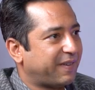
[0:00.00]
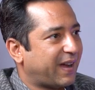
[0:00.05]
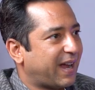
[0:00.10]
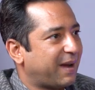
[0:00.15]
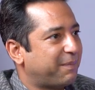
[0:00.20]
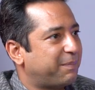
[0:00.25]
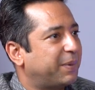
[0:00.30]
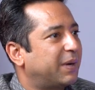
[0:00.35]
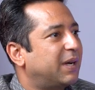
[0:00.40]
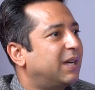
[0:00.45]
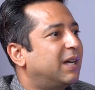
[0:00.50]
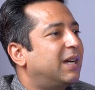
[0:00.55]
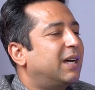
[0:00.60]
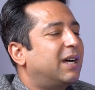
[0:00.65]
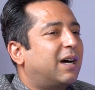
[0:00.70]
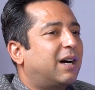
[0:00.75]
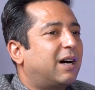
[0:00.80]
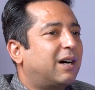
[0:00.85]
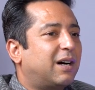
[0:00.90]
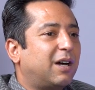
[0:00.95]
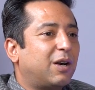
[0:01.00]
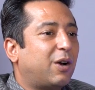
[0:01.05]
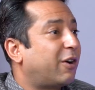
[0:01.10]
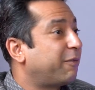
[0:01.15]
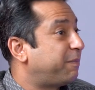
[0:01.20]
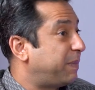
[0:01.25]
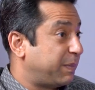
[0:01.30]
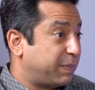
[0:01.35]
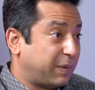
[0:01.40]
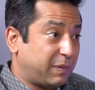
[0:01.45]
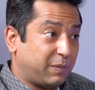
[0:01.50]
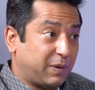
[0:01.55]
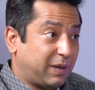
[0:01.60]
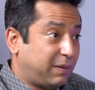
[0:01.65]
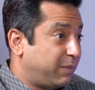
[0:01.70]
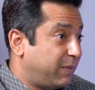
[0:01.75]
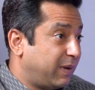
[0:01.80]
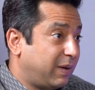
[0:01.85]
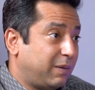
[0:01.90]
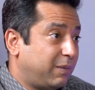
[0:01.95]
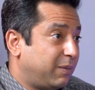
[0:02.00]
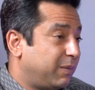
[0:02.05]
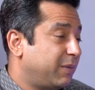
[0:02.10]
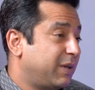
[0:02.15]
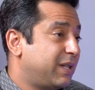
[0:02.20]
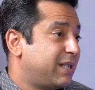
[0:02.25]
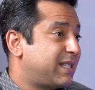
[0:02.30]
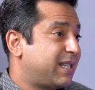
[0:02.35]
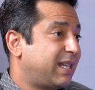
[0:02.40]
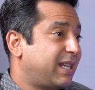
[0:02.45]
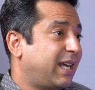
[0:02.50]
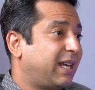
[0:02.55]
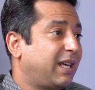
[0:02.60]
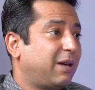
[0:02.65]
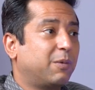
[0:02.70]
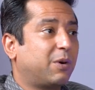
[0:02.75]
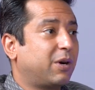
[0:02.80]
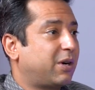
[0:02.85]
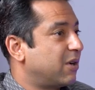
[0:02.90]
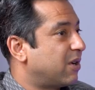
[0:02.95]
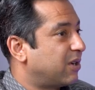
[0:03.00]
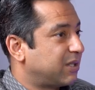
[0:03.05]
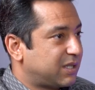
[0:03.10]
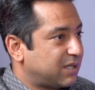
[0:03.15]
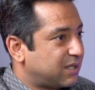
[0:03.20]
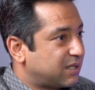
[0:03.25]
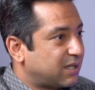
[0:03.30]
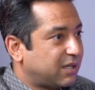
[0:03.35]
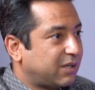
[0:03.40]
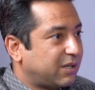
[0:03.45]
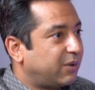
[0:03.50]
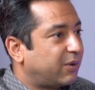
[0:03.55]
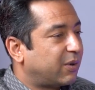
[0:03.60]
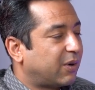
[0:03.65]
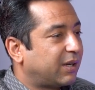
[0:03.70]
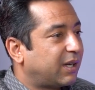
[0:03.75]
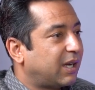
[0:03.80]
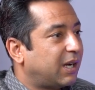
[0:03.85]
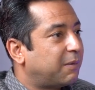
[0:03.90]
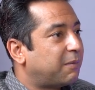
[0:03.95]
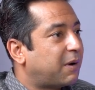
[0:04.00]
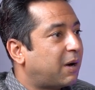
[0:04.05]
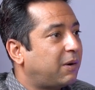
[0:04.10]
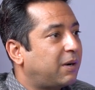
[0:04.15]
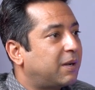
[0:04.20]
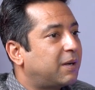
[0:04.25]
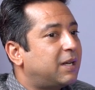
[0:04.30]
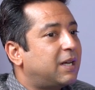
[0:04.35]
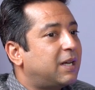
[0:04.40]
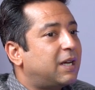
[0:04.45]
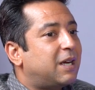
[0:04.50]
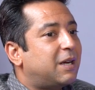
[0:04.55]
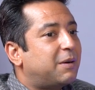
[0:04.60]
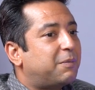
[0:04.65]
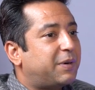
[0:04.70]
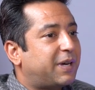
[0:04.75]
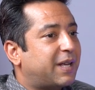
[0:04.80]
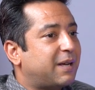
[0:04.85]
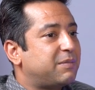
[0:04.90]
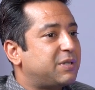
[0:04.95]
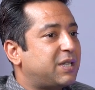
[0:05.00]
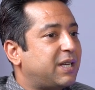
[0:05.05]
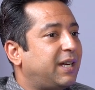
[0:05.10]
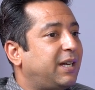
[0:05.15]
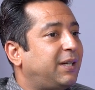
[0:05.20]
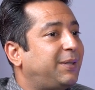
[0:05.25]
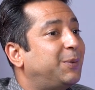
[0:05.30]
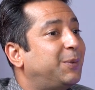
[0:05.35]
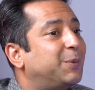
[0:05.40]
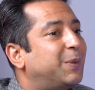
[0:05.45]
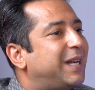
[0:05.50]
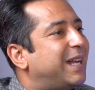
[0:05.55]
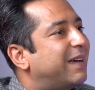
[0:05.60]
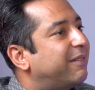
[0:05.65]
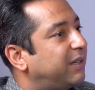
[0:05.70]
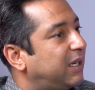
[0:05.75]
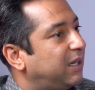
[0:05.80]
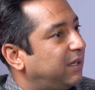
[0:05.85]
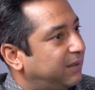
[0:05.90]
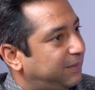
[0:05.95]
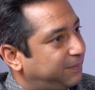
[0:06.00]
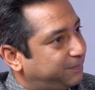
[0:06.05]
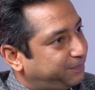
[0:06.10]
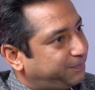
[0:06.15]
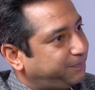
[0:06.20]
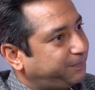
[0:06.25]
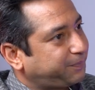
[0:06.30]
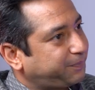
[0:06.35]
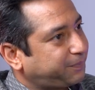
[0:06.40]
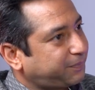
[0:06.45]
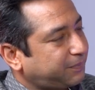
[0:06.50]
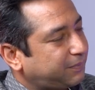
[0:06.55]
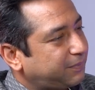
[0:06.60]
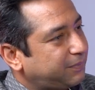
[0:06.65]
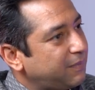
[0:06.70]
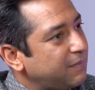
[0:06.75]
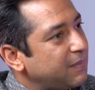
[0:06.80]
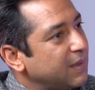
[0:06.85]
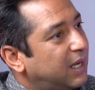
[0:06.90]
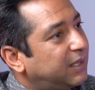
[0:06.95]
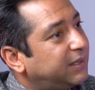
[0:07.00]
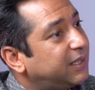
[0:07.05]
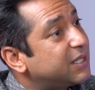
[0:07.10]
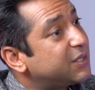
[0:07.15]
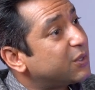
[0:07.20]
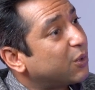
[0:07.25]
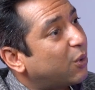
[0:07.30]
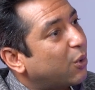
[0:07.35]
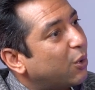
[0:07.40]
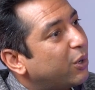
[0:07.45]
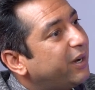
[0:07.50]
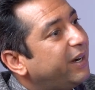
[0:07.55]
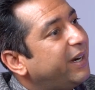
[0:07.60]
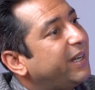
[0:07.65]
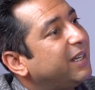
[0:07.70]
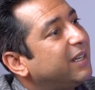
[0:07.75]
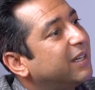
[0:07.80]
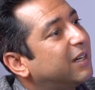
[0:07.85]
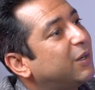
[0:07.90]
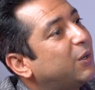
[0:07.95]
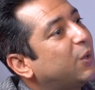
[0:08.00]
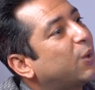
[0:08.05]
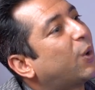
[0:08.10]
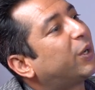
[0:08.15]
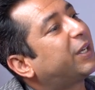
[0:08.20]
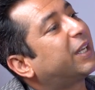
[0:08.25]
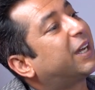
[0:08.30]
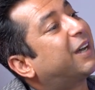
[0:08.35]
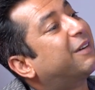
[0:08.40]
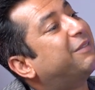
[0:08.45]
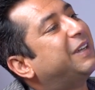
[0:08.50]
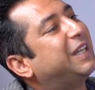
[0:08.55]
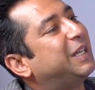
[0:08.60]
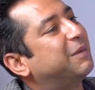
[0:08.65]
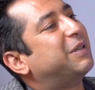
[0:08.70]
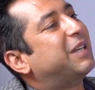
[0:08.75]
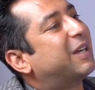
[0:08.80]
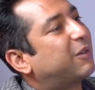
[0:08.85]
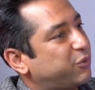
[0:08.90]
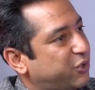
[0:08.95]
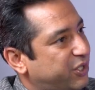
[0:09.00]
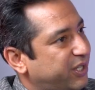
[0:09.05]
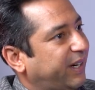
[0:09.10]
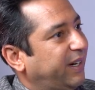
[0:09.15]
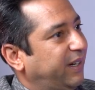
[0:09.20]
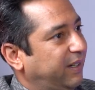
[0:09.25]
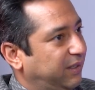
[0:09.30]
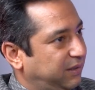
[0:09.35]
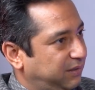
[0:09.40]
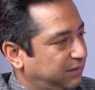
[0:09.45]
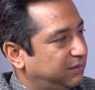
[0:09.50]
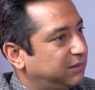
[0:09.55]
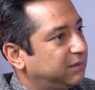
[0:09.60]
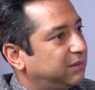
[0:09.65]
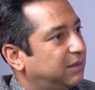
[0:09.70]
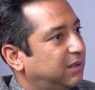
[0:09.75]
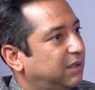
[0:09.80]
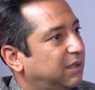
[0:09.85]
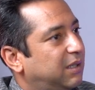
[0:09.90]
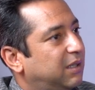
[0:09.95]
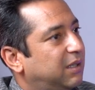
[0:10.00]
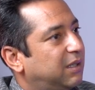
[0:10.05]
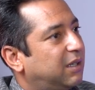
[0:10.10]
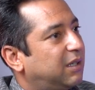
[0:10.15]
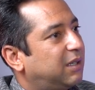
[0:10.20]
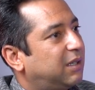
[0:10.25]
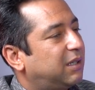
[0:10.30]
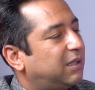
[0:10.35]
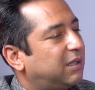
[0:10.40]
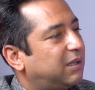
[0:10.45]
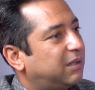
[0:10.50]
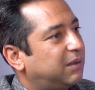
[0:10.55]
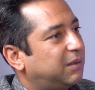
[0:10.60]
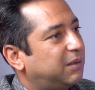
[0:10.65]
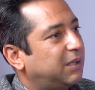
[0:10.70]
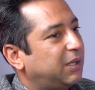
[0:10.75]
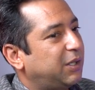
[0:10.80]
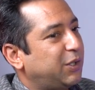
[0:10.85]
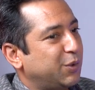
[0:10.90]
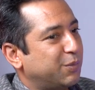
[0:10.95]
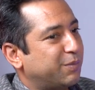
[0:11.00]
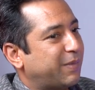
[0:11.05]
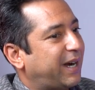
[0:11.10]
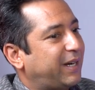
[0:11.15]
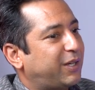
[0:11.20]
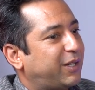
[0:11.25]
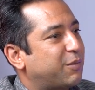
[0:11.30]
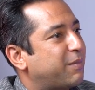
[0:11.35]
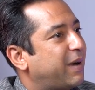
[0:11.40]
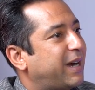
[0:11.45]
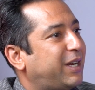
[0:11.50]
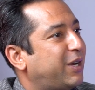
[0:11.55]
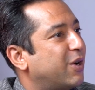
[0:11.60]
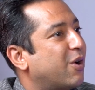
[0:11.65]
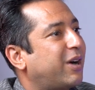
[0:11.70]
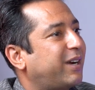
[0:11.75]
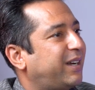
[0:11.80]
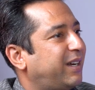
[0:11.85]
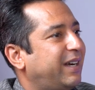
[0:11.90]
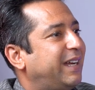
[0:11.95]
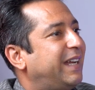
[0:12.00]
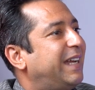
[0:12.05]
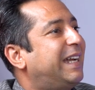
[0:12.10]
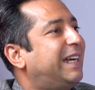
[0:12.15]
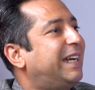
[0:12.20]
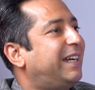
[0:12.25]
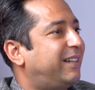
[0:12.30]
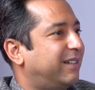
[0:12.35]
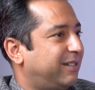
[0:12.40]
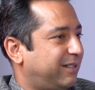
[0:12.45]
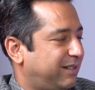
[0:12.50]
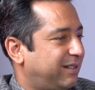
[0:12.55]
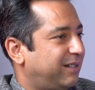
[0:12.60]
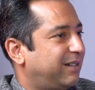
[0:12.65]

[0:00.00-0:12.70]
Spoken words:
web. A lot of people will say, what nonsense are you talking about? But I'm saying to a level, there's already a lot available outside. You might or might not need